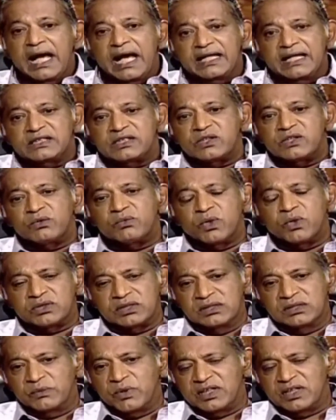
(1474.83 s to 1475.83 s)
And so
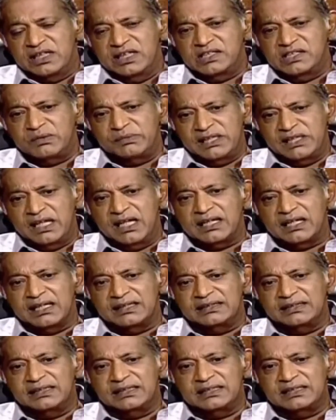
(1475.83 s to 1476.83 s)
what, what needs to be done,
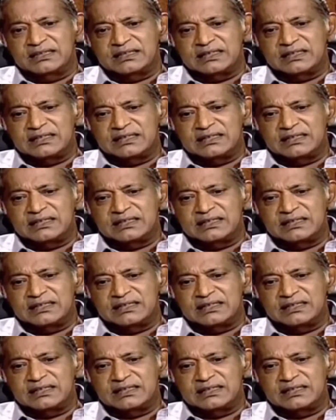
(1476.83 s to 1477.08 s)
I think, is,